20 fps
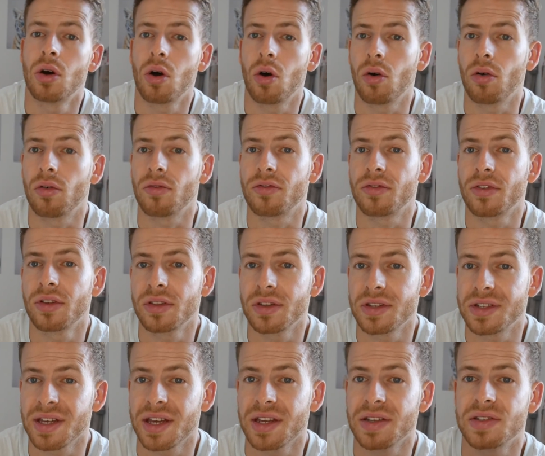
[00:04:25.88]
of the
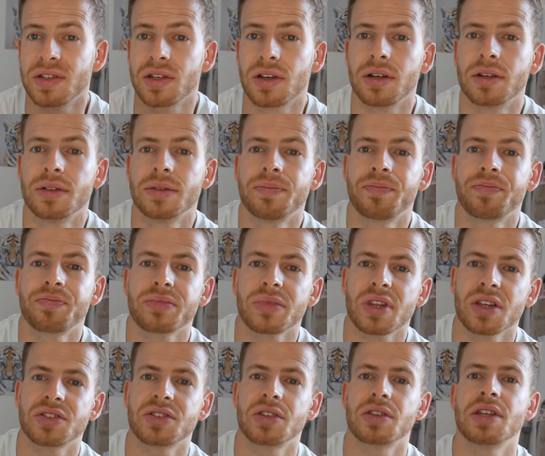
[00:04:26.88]
data.
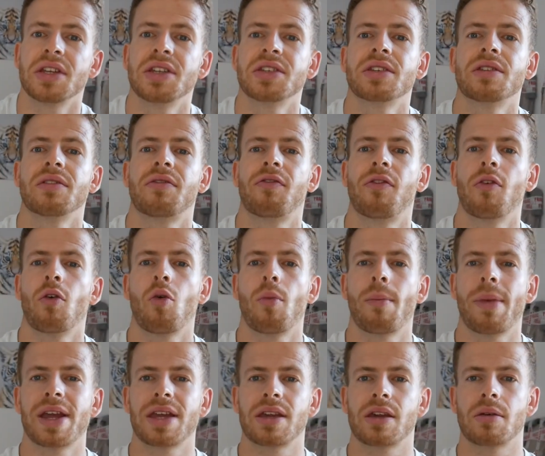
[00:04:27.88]
So these are the four
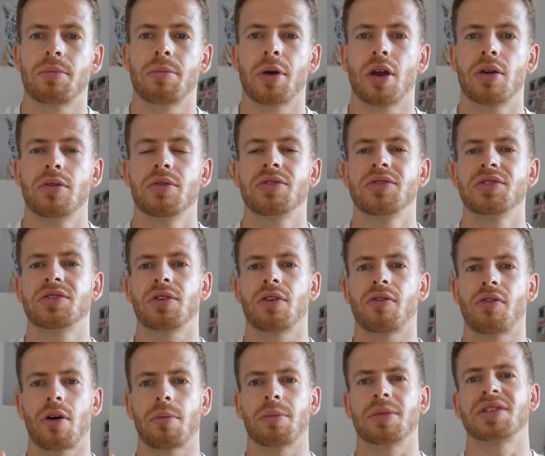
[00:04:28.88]
main components
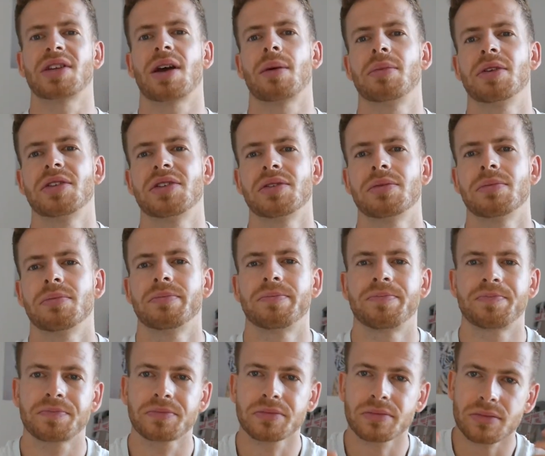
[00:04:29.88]
of our metabolism
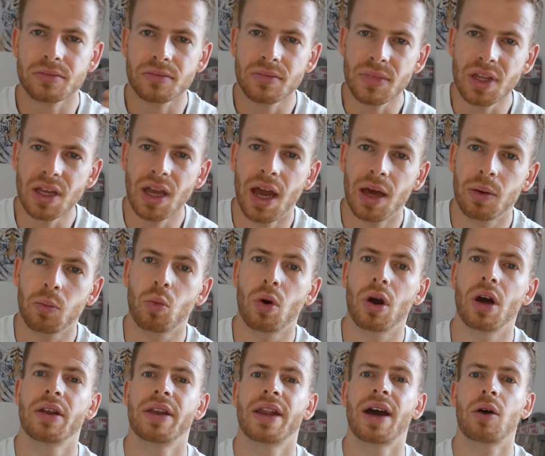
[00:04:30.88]

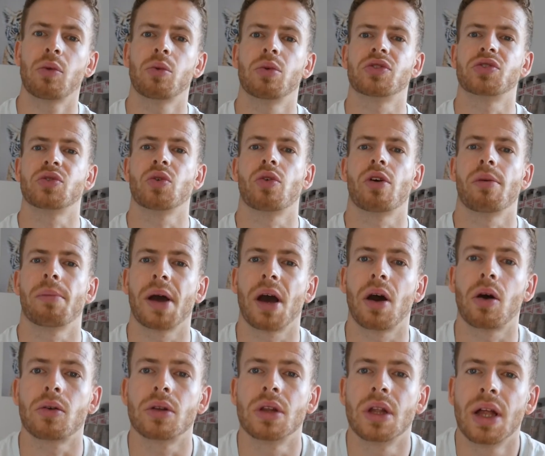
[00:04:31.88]
and now we'll talk
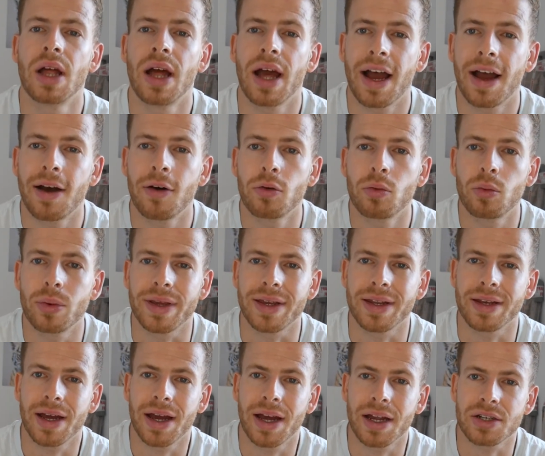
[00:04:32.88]
about how we
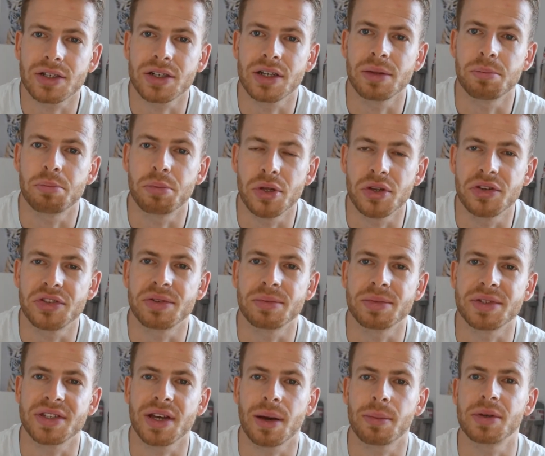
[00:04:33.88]
can actually boost the
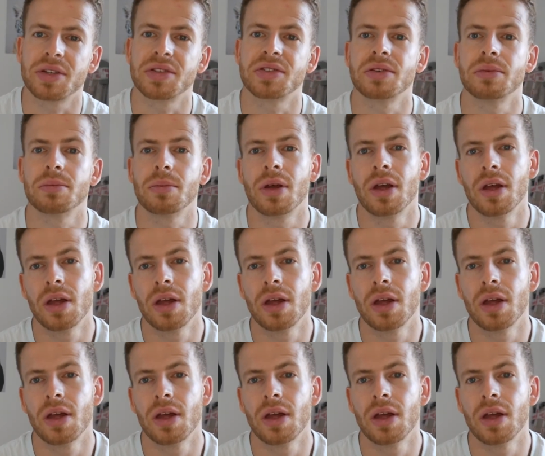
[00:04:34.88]
metabolism